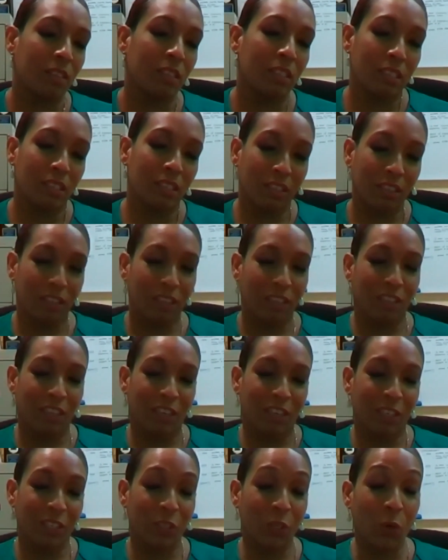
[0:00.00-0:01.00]
Certainly,
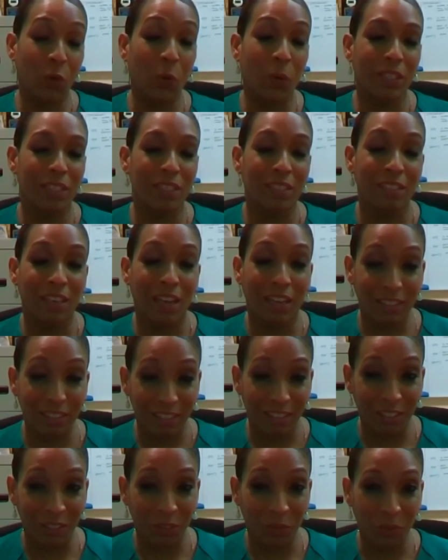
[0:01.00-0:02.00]
and
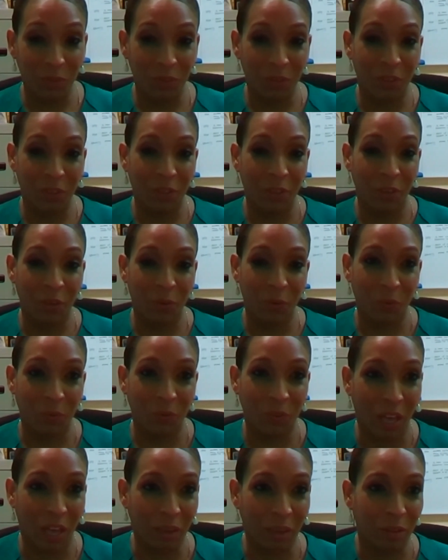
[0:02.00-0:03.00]
coincidentally,
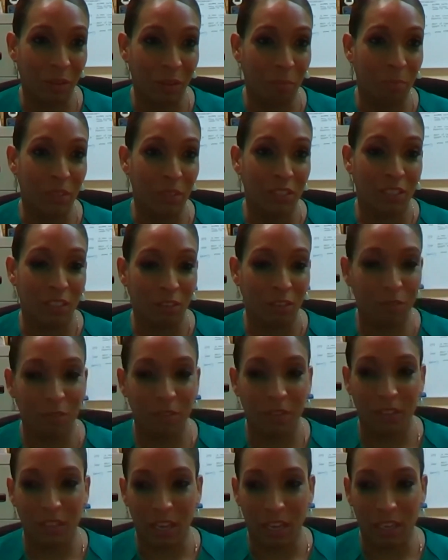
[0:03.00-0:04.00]
the meeting
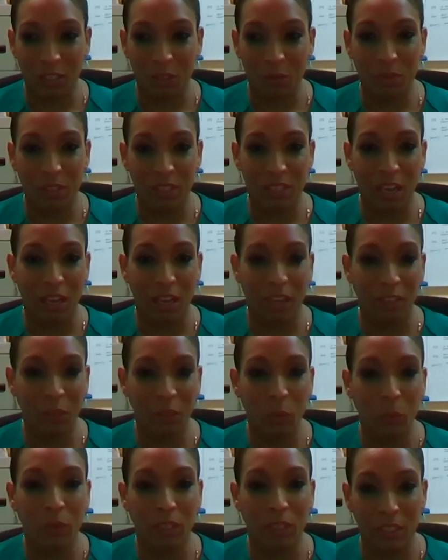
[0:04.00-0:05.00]
for that was
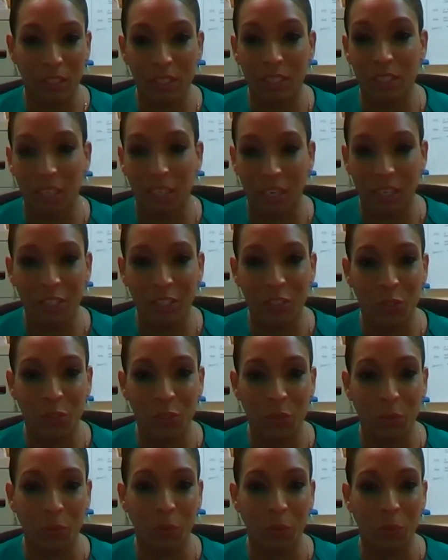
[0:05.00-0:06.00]
held only today.
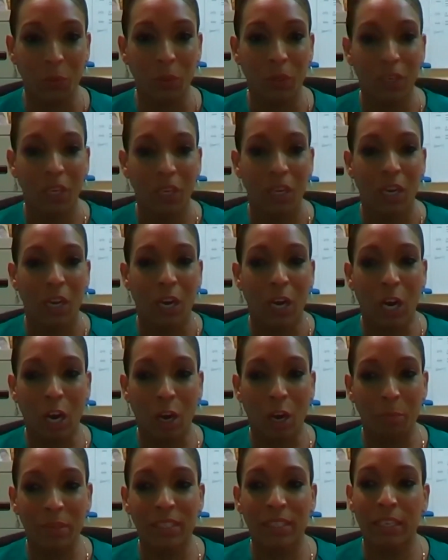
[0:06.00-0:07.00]
So
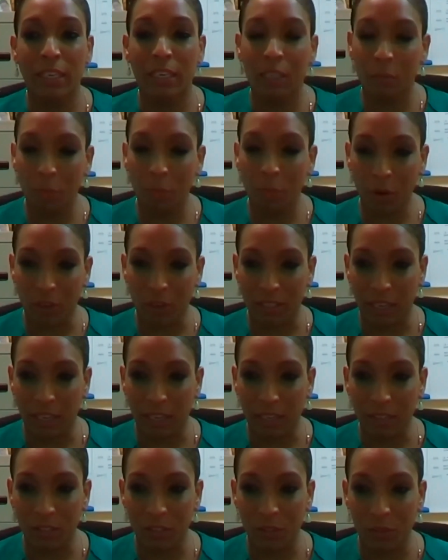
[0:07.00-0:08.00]
it's in
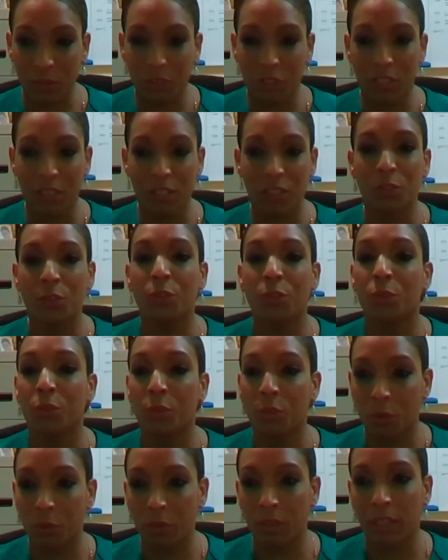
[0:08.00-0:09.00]
process. So just so you
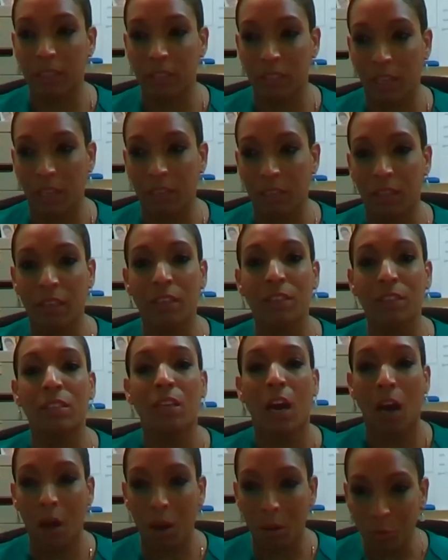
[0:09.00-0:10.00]
know that things
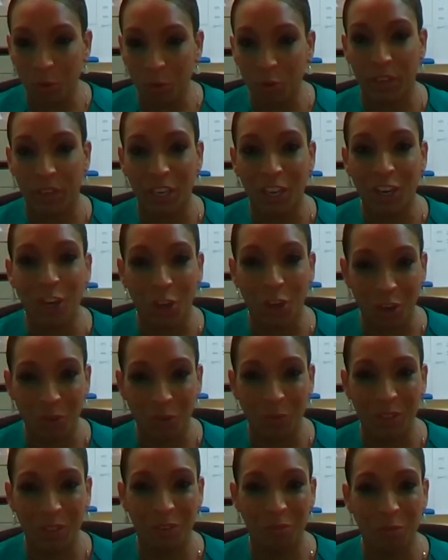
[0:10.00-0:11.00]
are moving
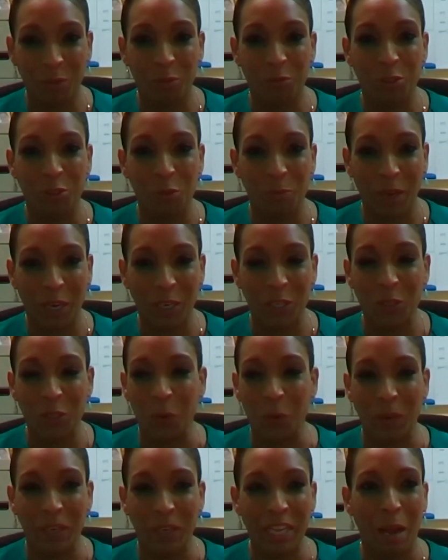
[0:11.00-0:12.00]
along with respect to
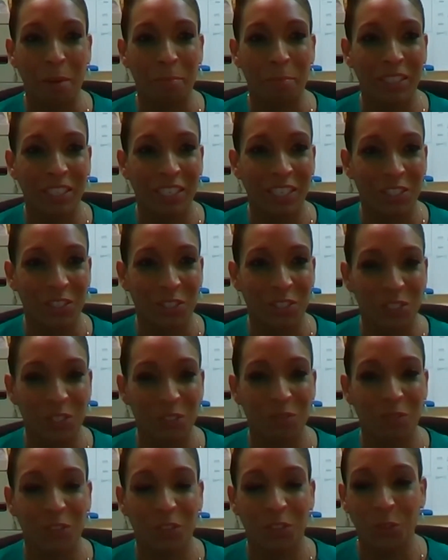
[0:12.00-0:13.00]
all the
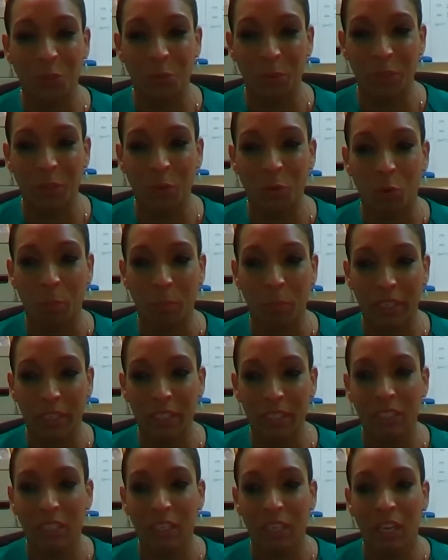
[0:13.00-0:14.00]
applications for the UWI
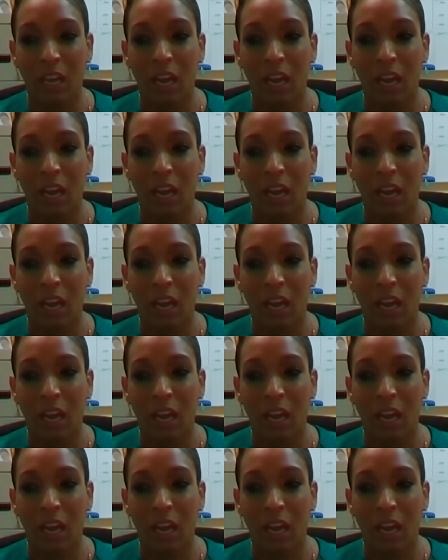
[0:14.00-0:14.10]
Open.